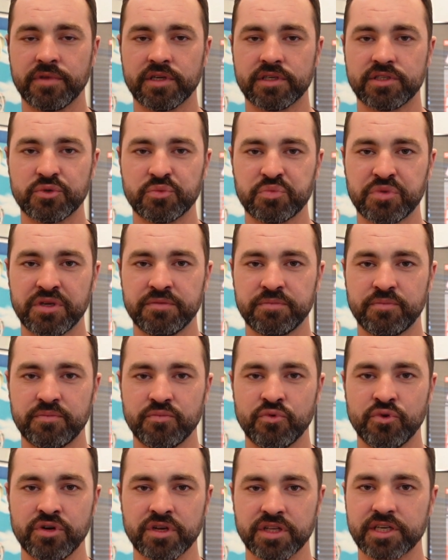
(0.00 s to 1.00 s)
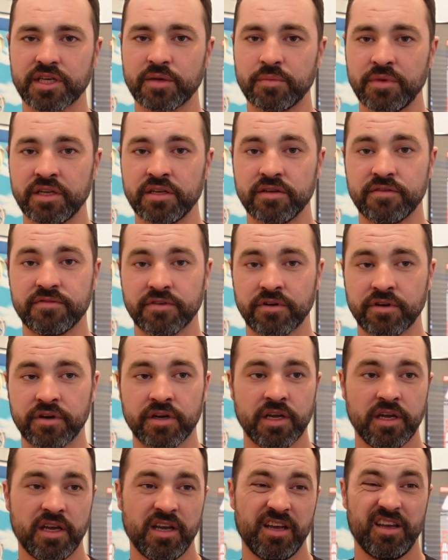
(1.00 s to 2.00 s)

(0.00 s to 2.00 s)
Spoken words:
They should be really commended for it.